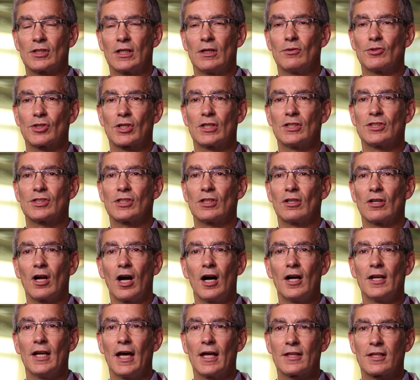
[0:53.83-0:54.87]
It was considered
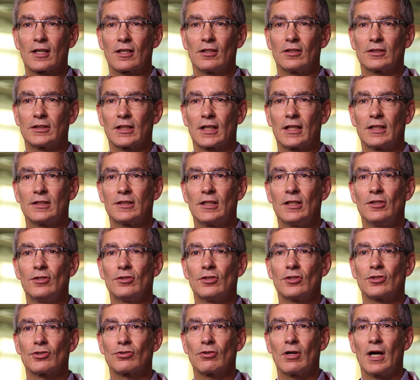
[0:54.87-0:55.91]
unethical to continue
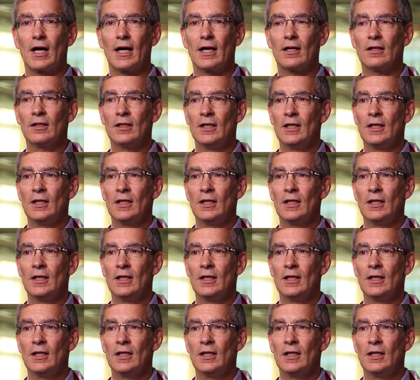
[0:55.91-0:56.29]
the trial